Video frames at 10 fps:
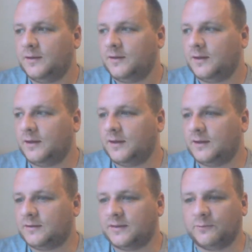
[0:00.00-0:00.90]

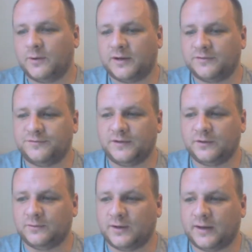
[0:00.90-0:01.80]
There were a
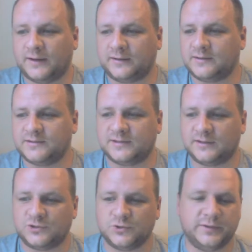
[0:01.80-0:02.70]
few I
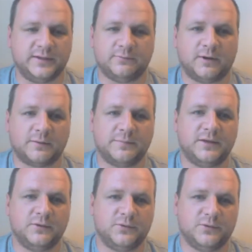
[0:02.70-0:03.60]
considered joining rugby
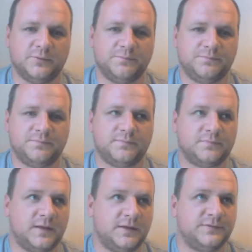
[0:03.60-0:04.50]
or
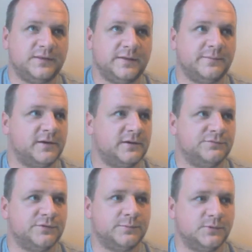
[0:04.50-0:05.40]
even the American
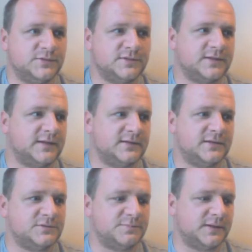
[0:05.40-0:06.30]
football
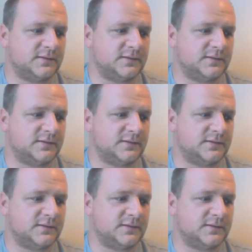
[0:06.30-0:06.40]
societies, but